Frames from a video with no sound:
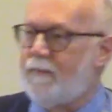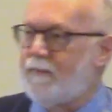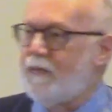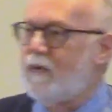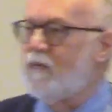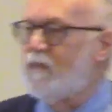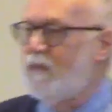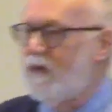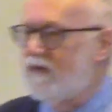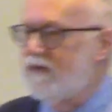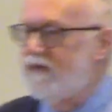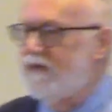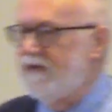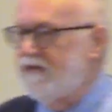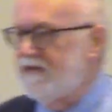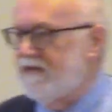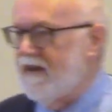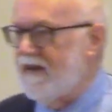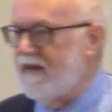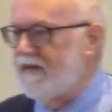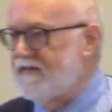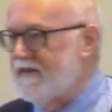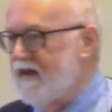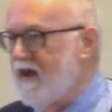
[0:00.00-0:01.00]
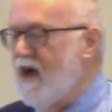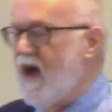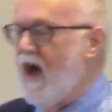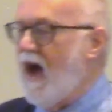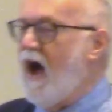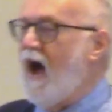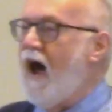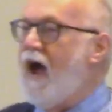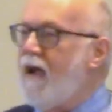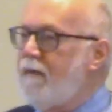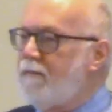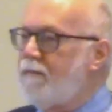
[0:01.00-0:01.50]
in which he says,
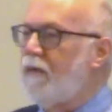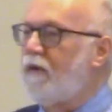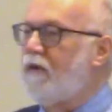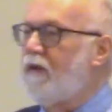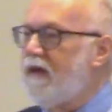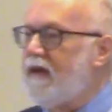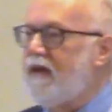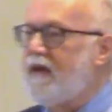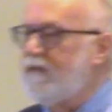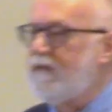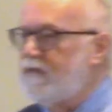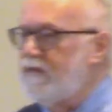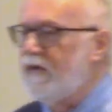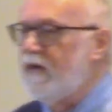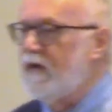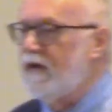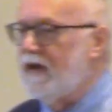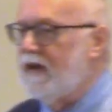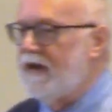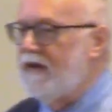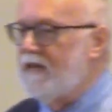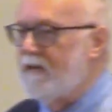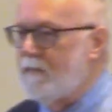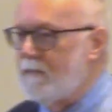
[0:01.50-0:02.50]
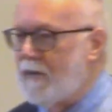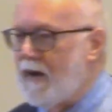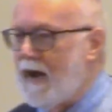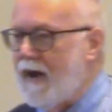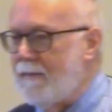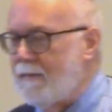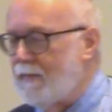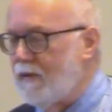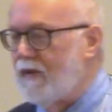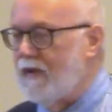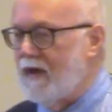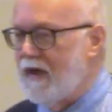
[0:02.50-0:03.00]
I believe in the
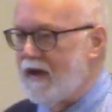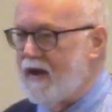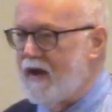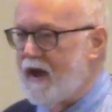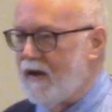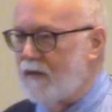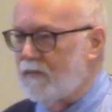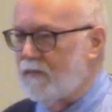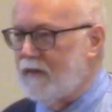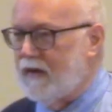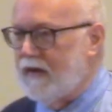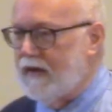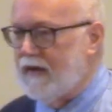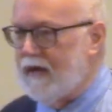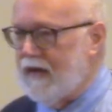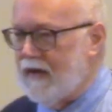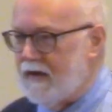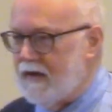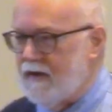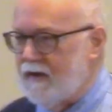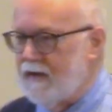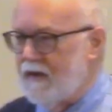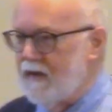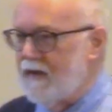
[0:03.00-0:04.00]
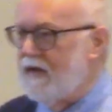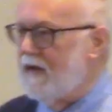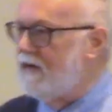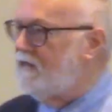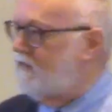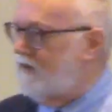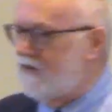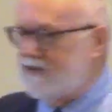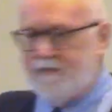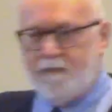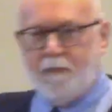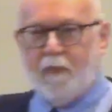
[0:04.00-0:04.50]
Bible and I read it.
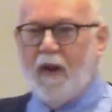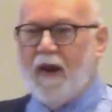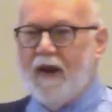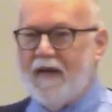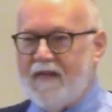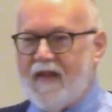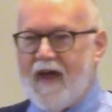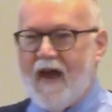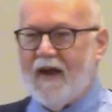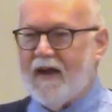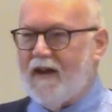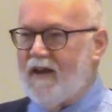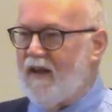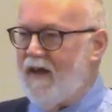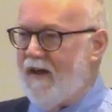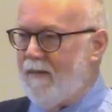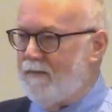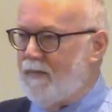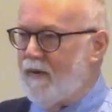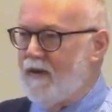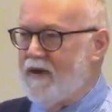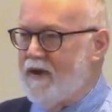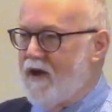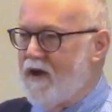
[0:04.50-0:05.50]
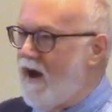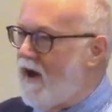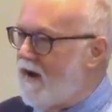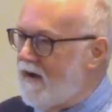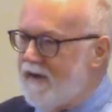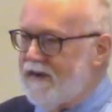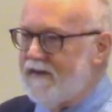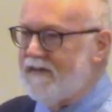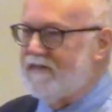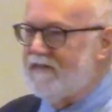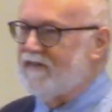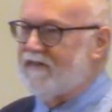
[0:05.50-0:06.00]
Just played that clip, and the
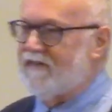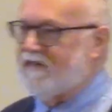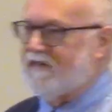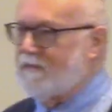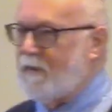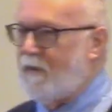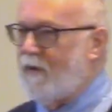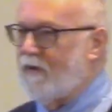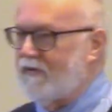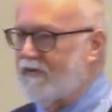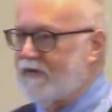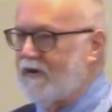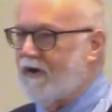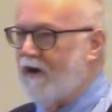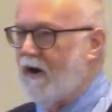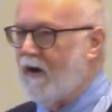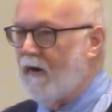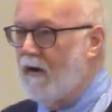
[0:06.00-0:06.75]
audience is supposed to go,